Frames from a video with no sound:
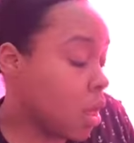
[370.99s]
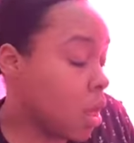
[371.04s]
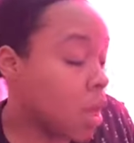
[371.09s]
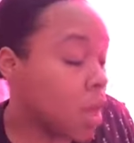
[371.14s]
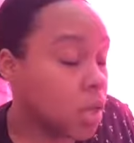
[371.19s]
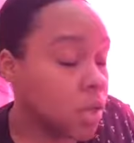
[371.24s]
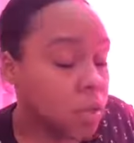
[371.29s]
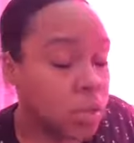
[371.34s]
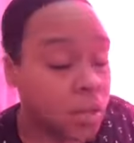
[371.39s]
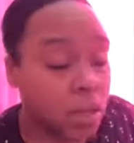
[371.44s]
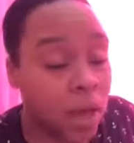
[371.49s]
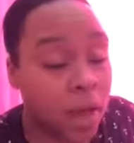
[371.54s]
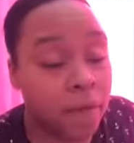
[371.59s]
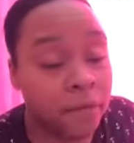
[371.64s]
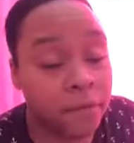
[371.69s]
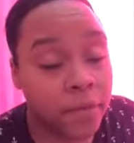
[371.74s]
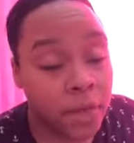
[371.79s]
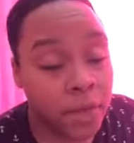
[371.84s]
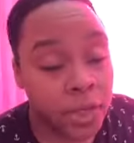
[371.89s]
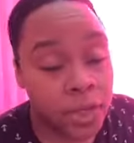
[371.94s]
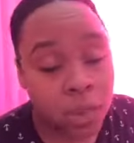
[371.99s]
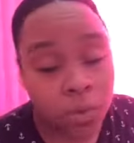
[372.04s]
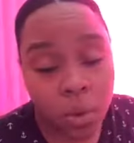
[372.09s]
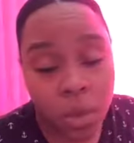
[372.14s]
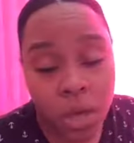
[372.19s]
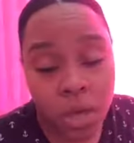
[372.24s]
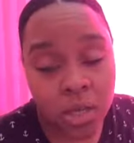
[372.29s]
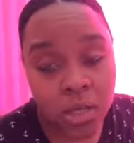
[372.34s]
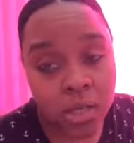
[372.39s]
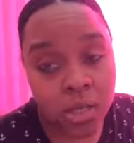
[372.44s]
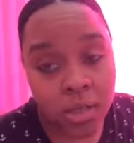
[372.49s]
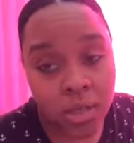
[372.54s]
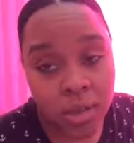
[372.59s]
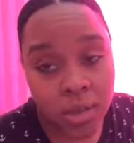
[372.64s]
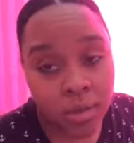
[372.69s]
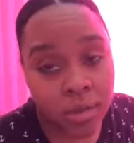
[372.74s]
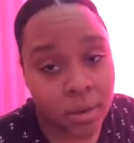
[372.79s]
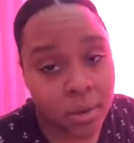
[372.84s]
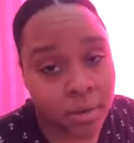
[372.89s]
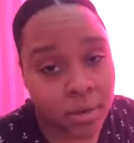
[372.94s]
I finished washing
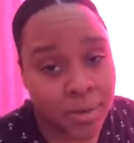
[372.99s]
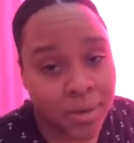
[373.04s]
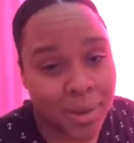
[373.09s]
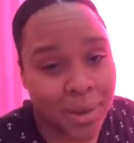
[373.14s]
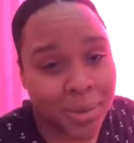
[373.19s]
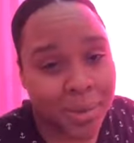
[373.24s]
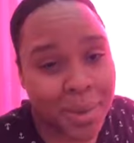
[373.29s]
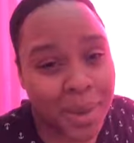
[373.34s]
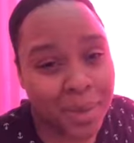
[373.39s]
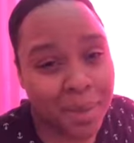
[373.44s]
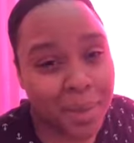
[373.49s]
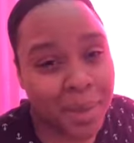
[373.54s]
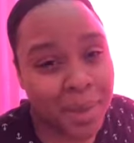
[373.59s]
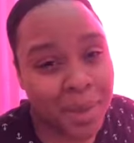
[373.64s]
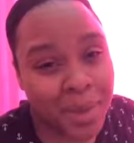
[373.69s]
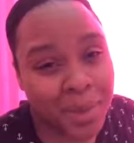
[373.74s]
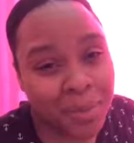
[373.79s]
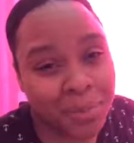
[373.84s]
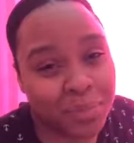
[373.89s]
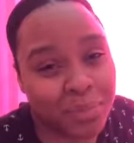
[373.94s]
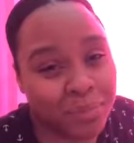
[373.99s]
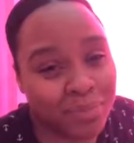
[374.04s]
it. That was like maybe